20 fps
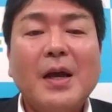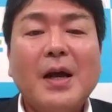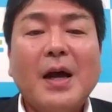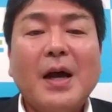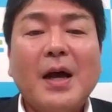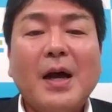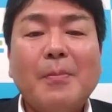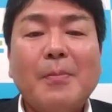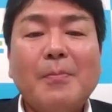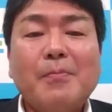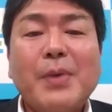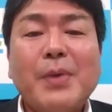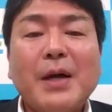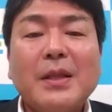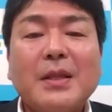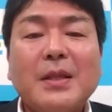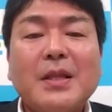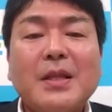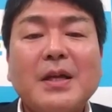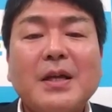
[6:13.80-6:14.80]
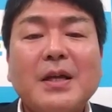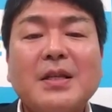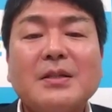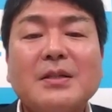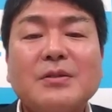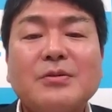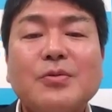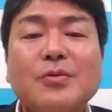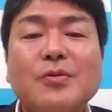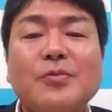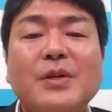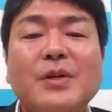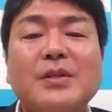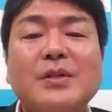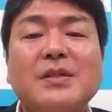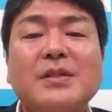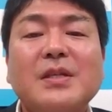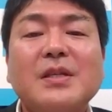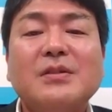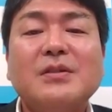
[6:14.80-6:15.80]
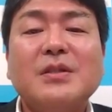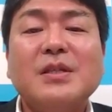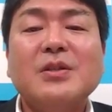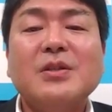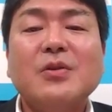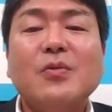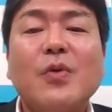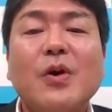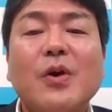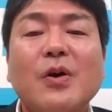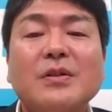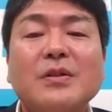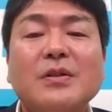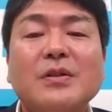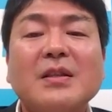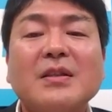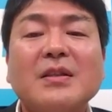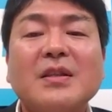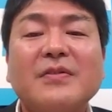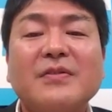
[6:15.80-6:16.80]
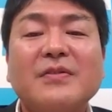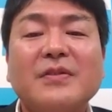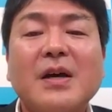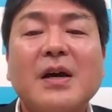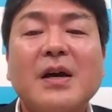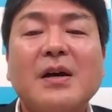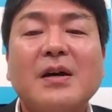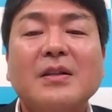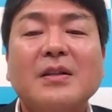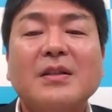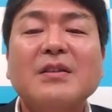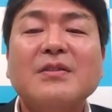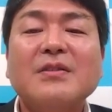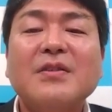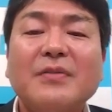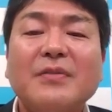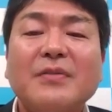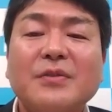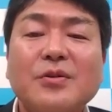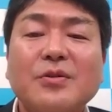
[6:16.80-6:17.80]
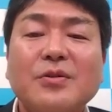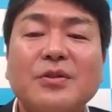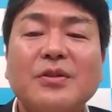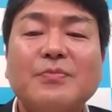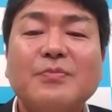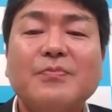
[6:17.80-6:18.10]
But there are so many things in the world that have not